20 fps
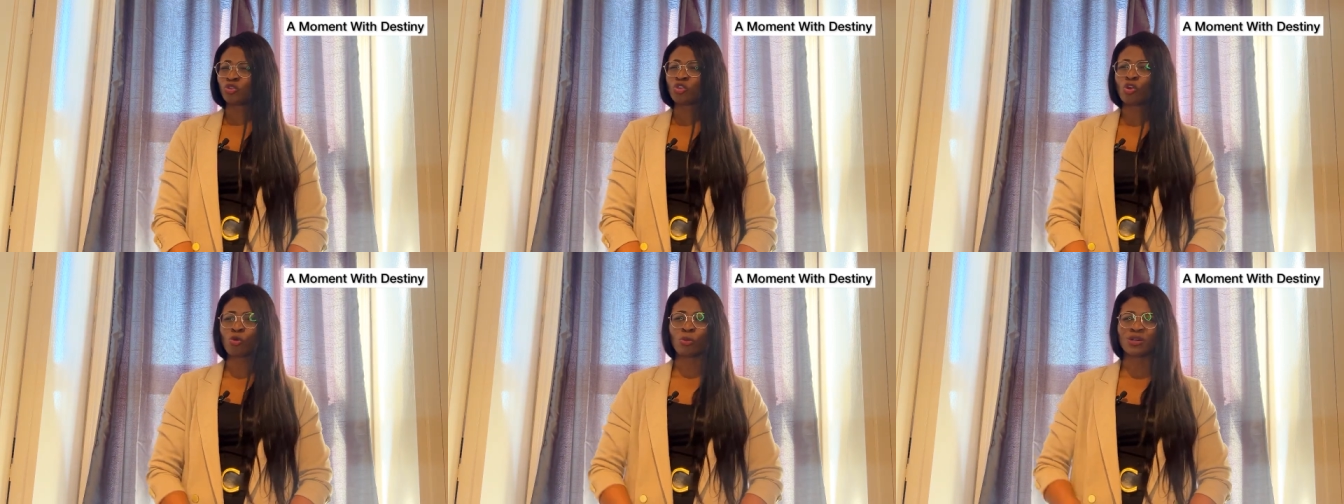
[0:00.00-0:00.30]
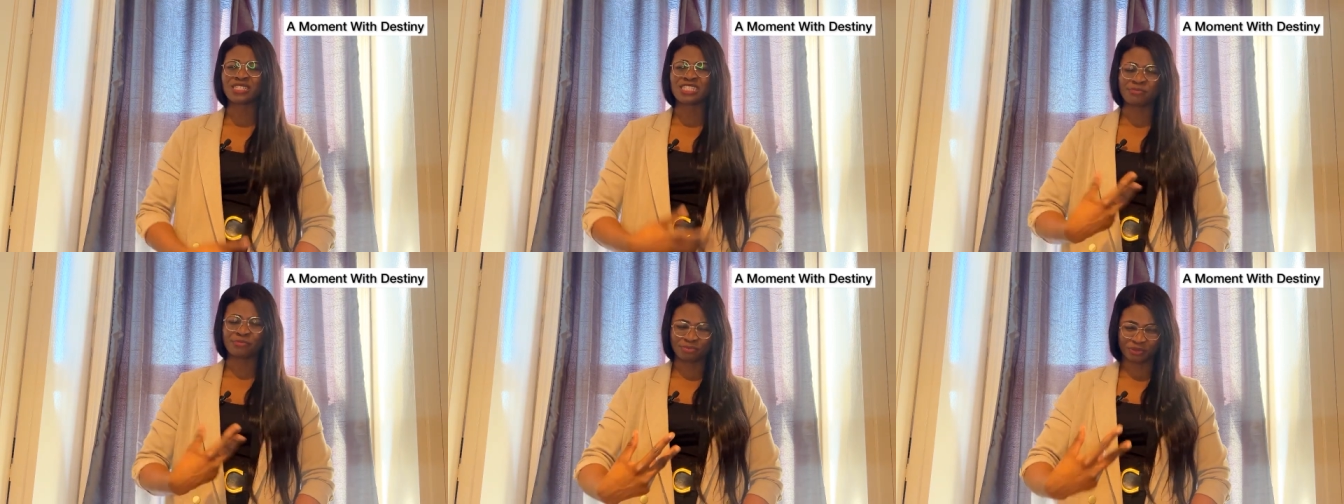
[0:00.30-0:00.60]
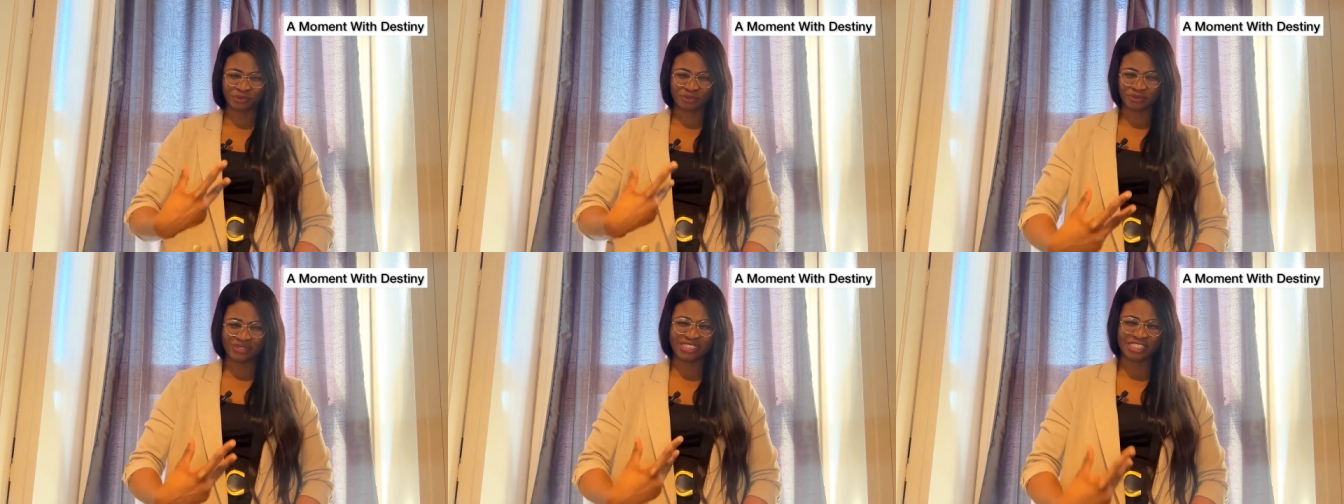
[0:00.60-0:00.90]
No, but
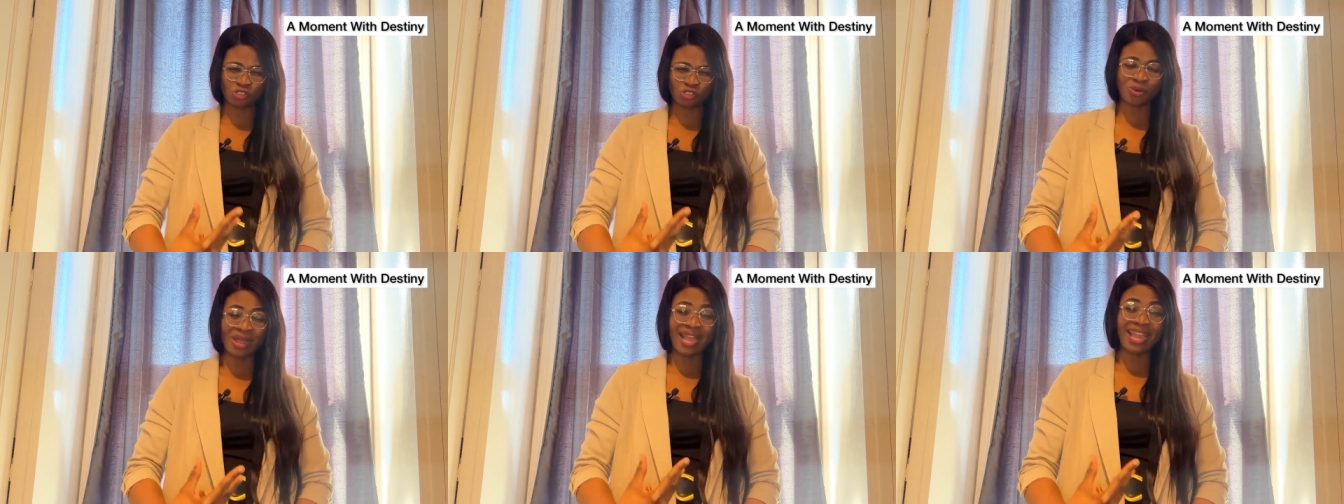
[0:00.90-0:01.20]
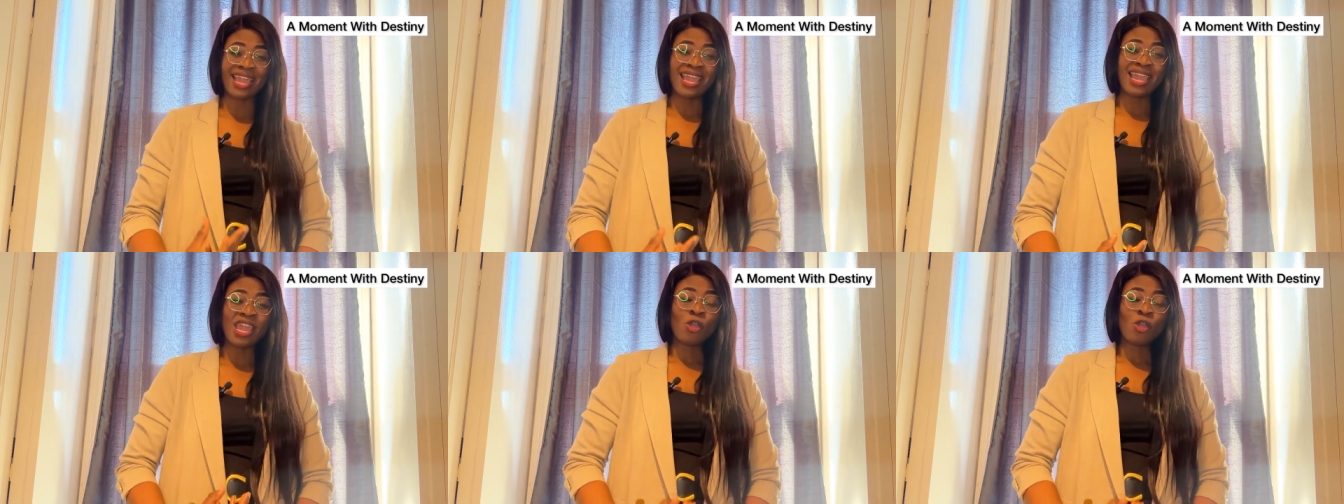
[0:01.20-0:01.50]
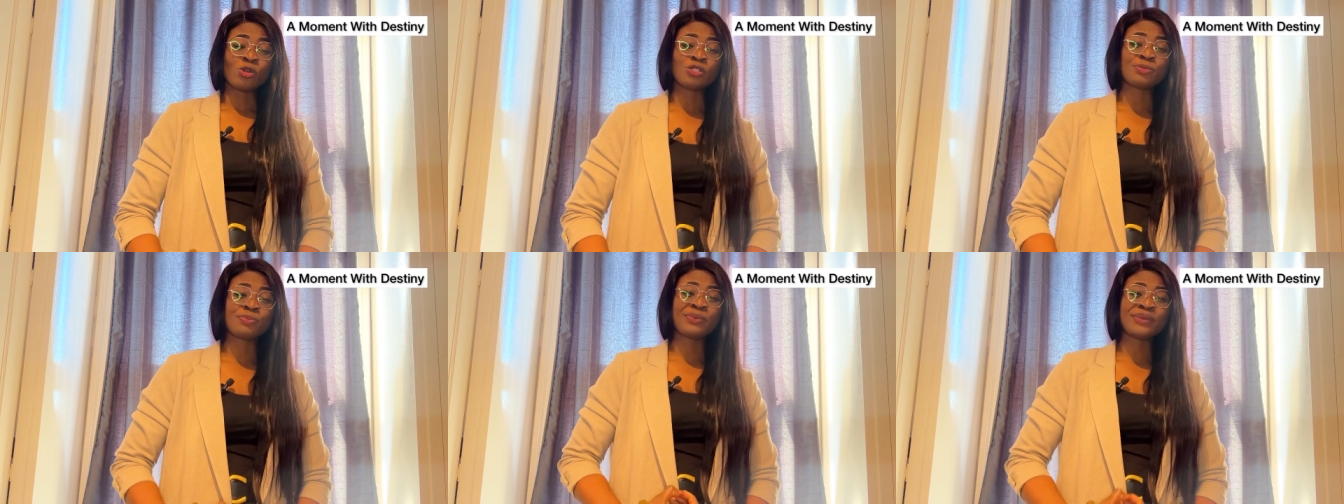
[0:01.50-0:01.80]
spiritual,
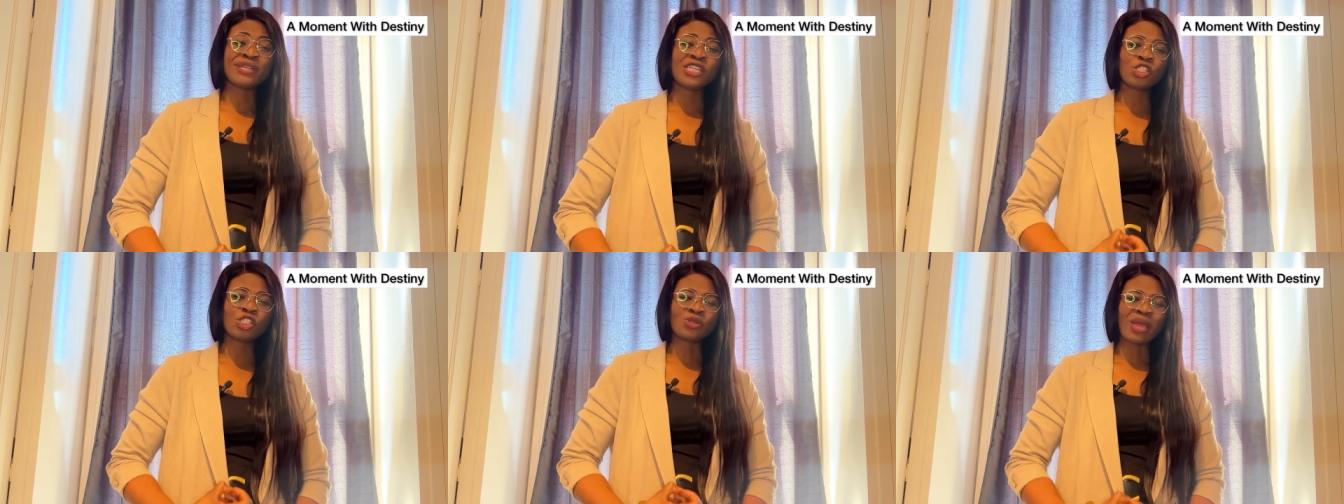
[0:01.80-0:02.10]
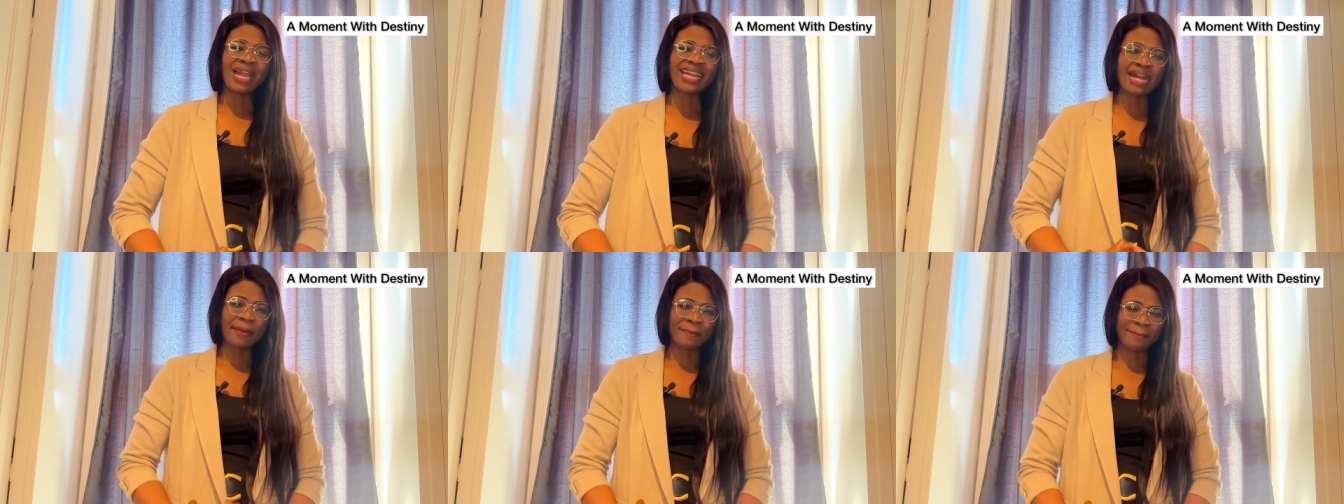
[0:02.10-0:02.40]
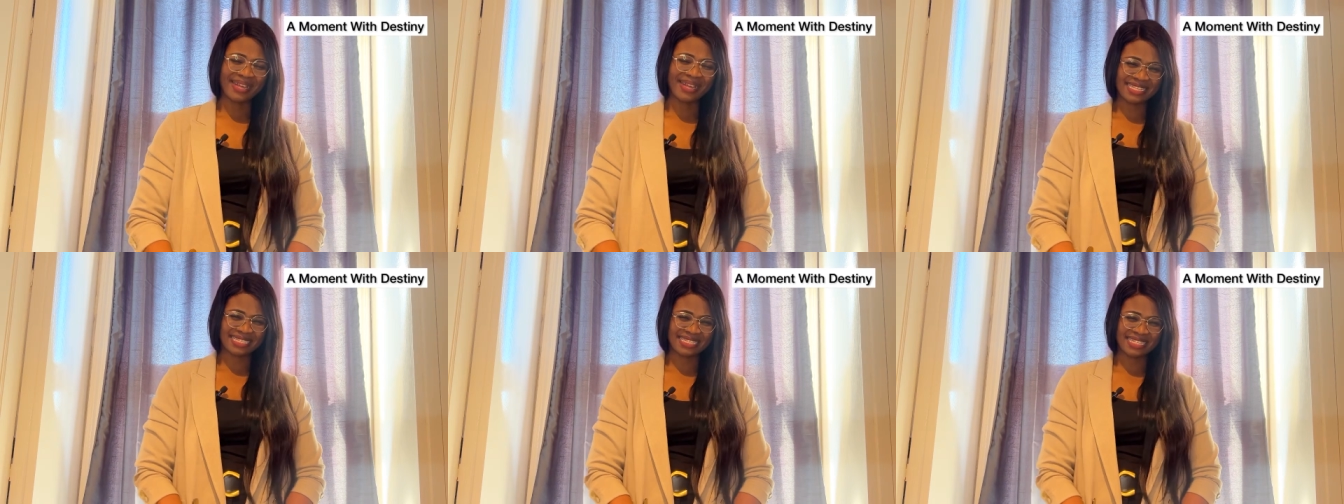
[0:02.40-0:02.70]
spiritual
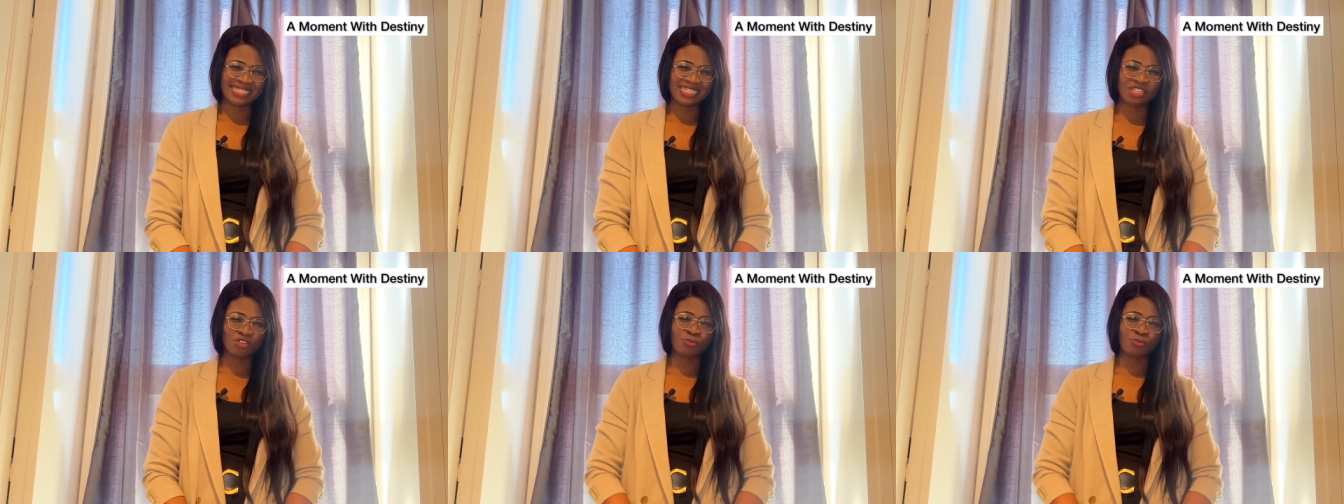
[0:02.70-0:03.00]
capacity.